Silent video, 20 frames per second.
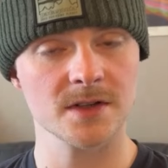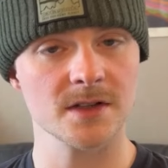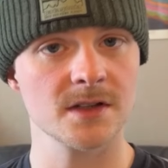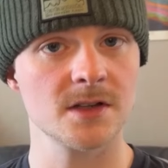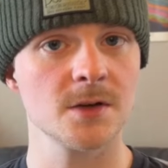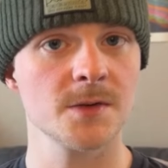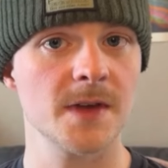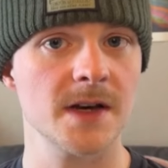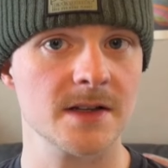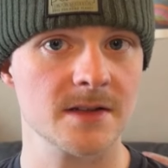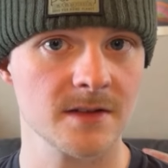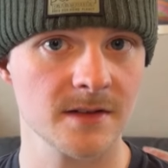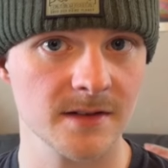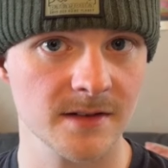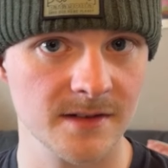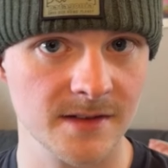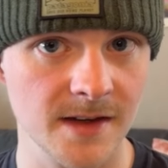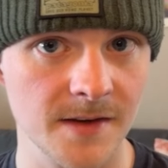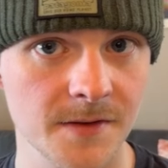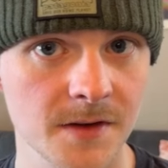
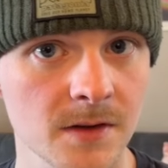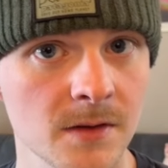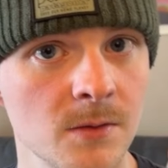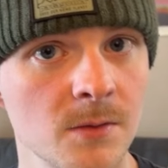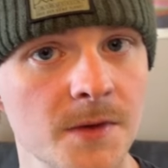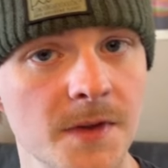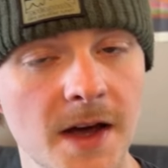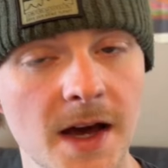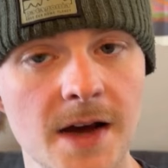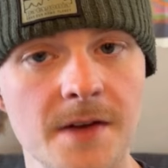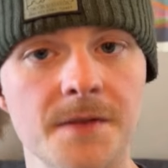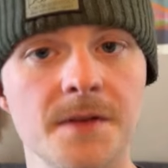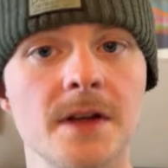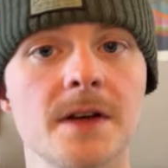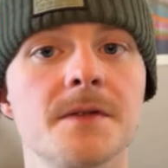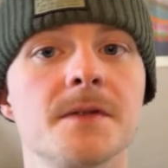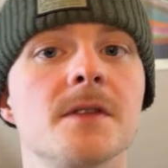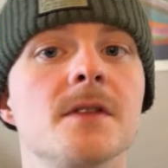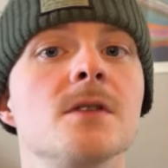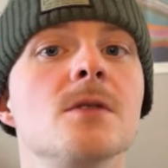2007 with
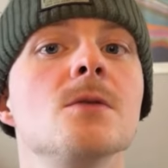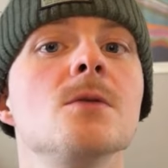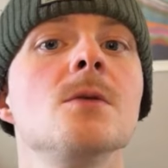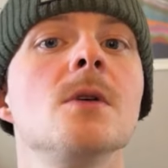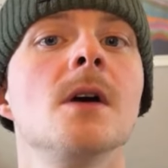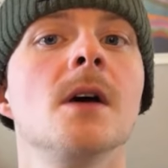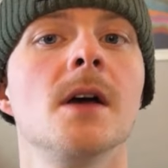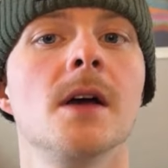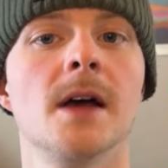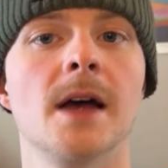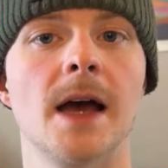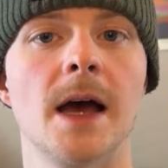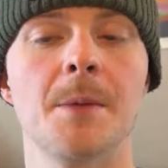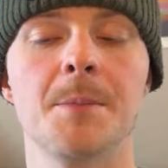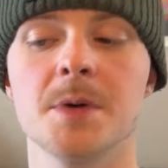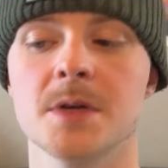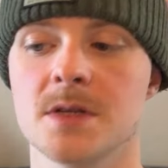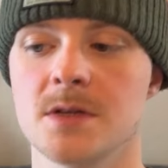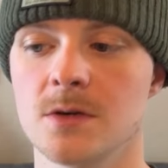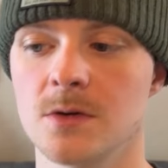Half-Life 2
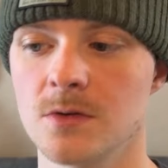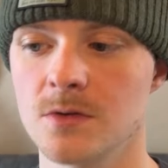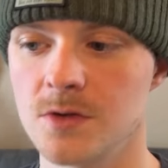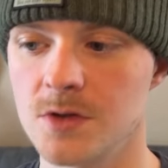Episode